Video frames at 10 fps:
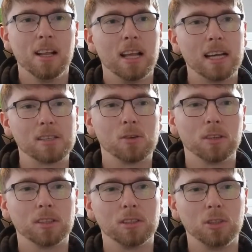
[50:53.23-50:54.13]
as long
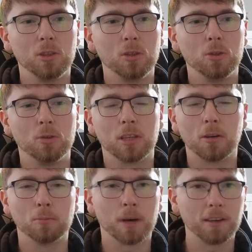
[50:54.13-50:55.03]
as you
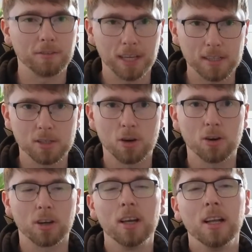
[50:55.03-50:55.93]
don't buy fake stock,